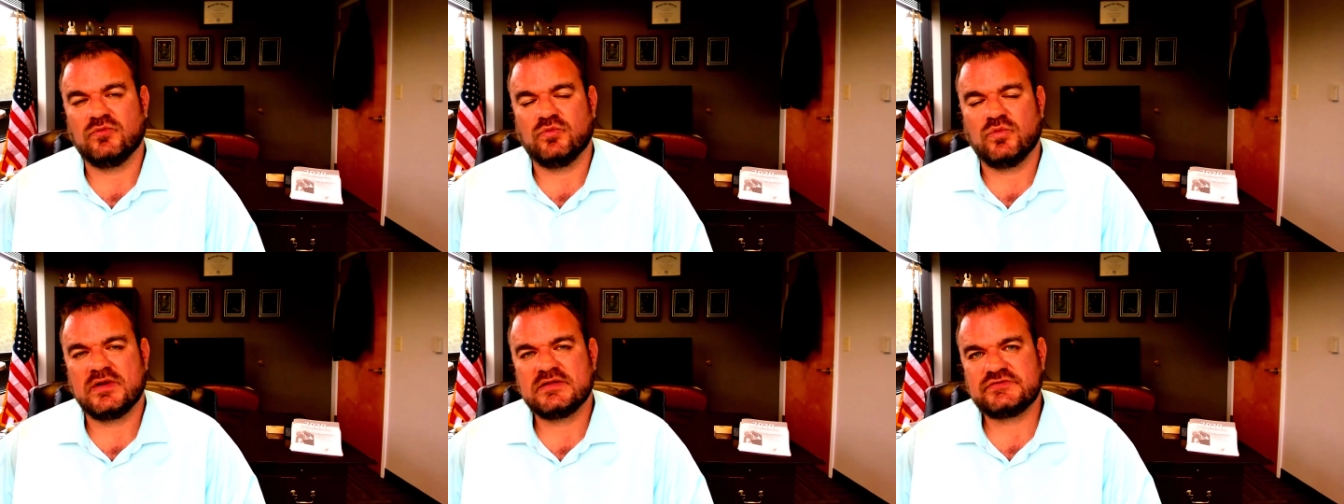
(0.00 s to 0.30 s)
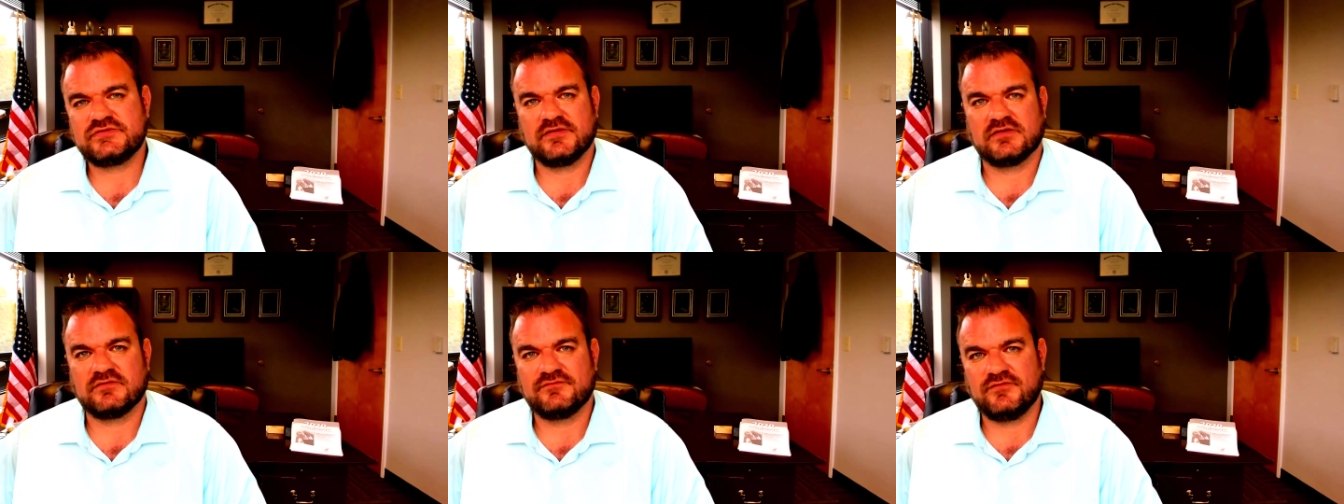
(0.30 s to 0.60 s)

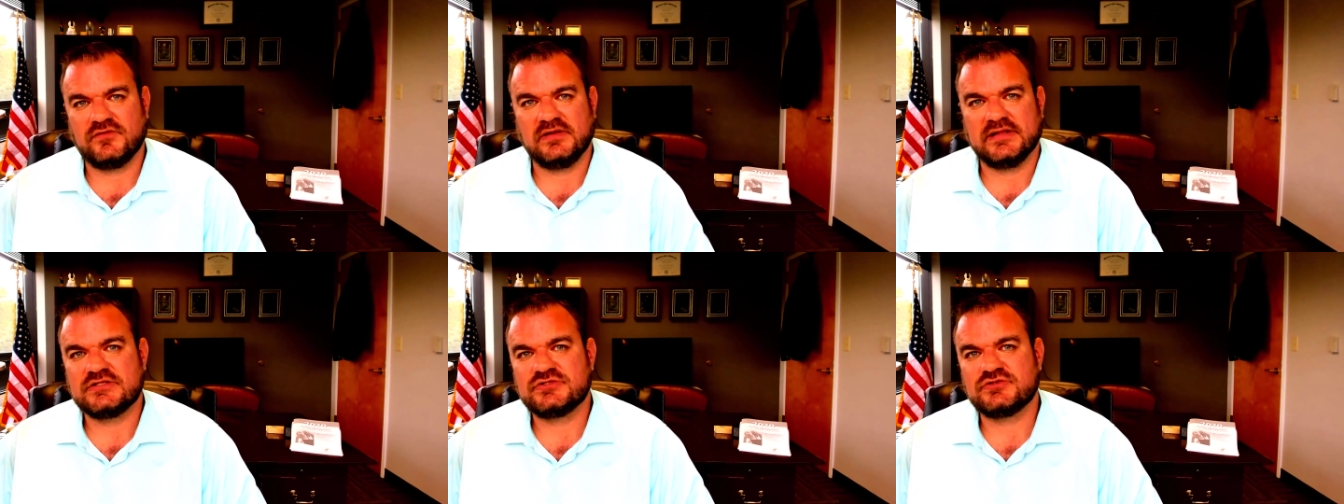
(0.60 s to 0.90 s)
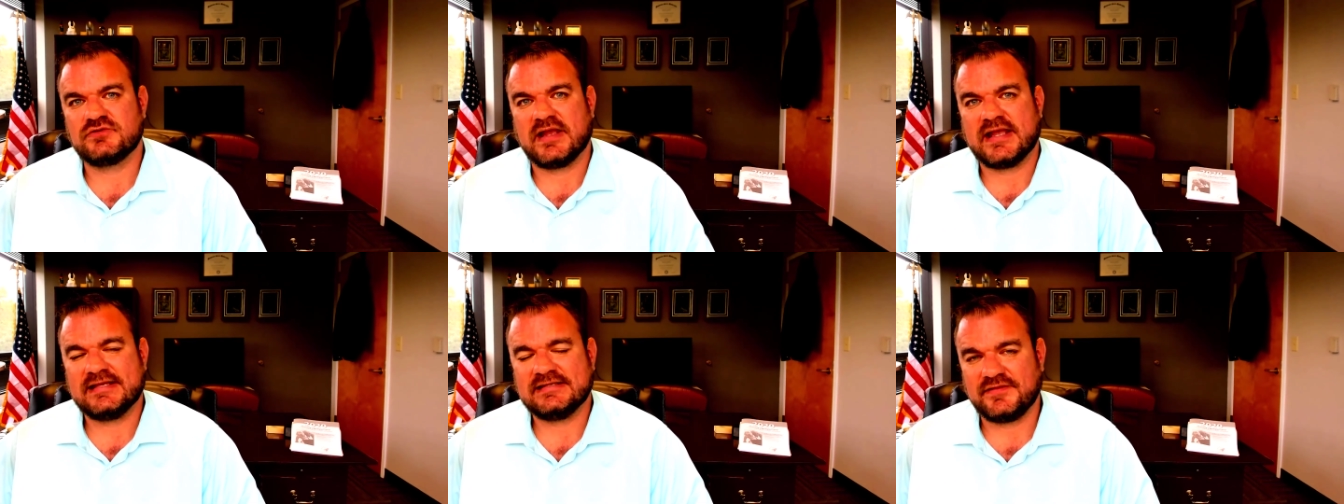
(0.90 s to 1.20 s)
once they're fully
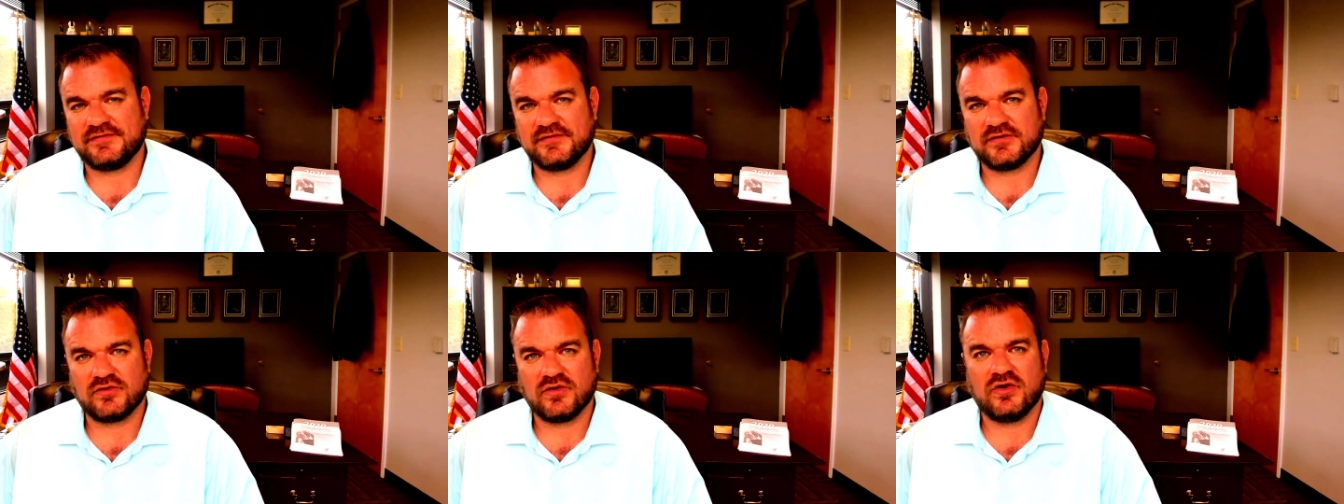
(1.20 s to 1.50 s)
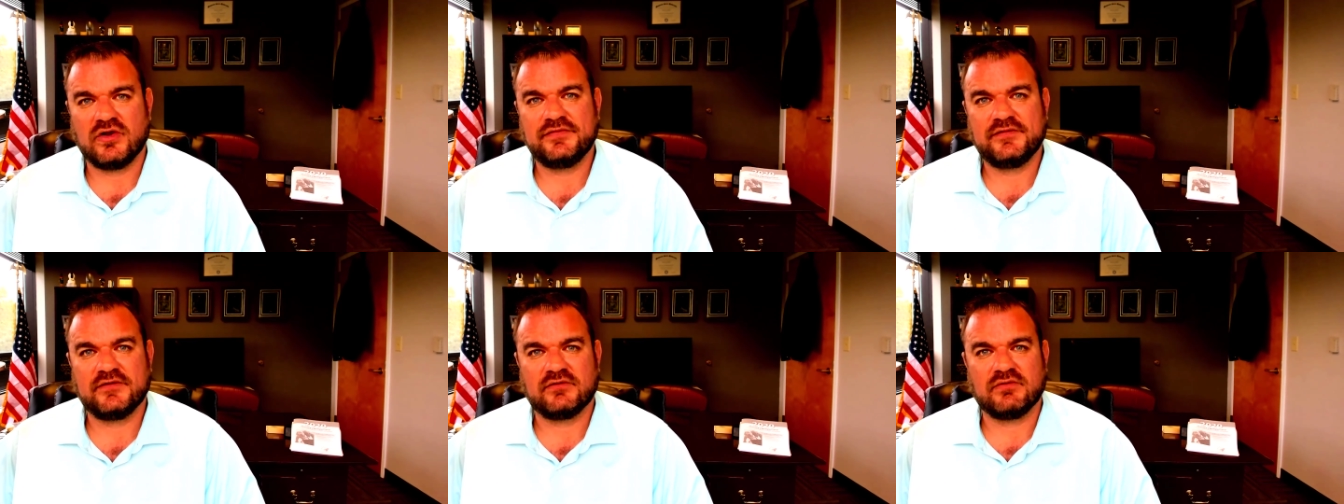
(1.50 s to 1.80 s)
trained and they're
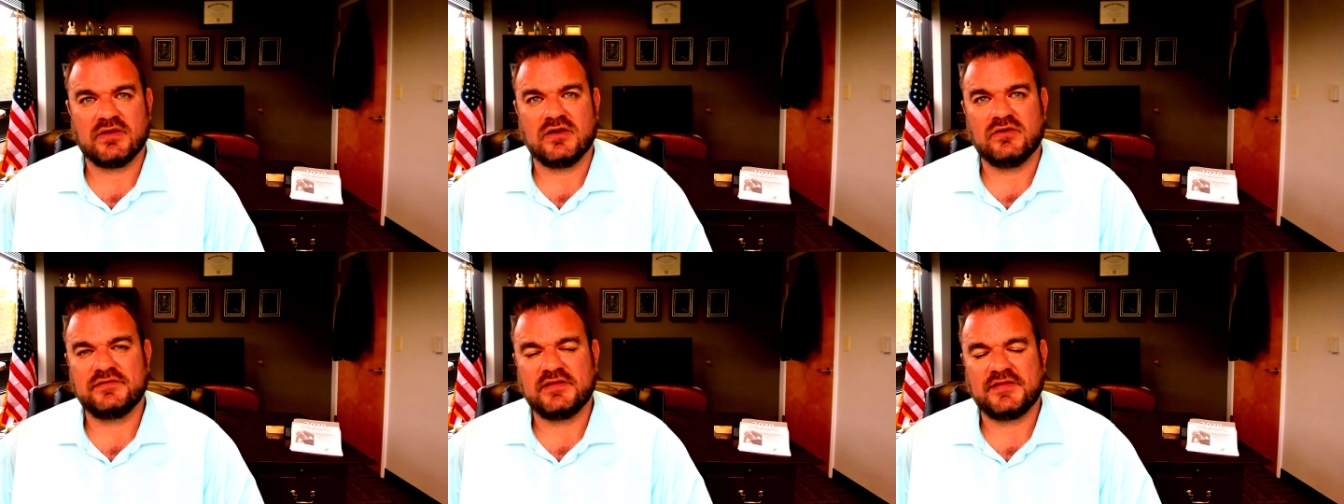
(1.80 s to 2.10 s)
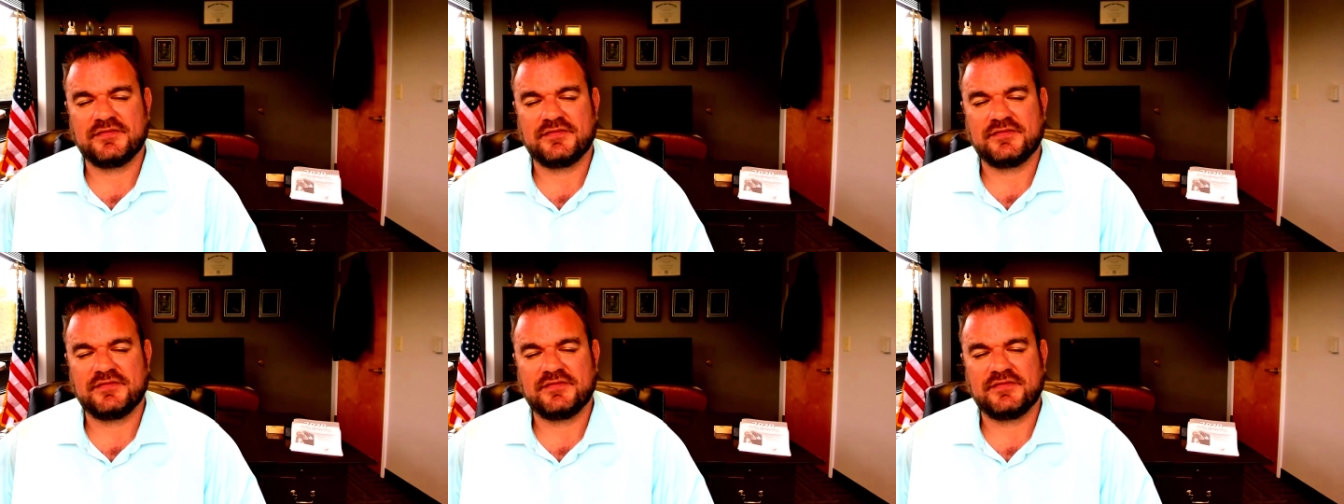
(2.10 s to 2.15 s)
on their own,